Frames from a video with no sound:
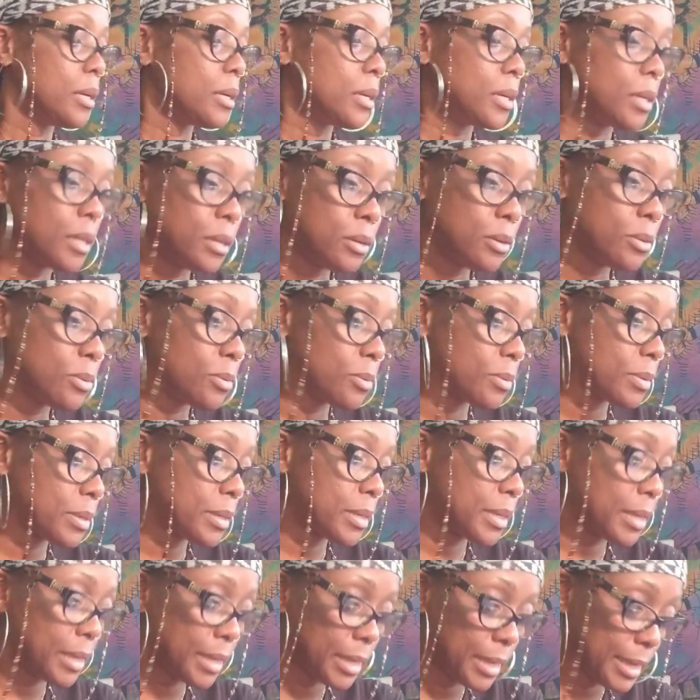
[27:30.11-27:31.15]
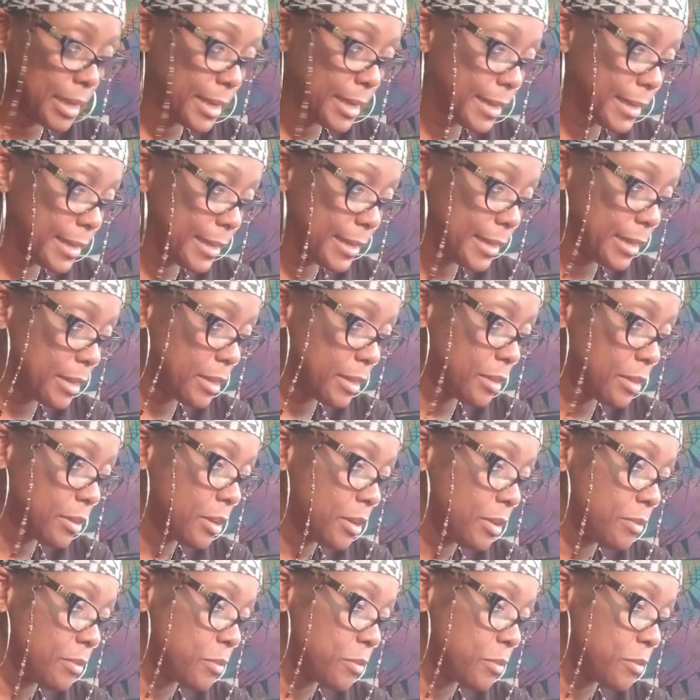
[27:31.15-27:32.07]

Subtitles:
Okay.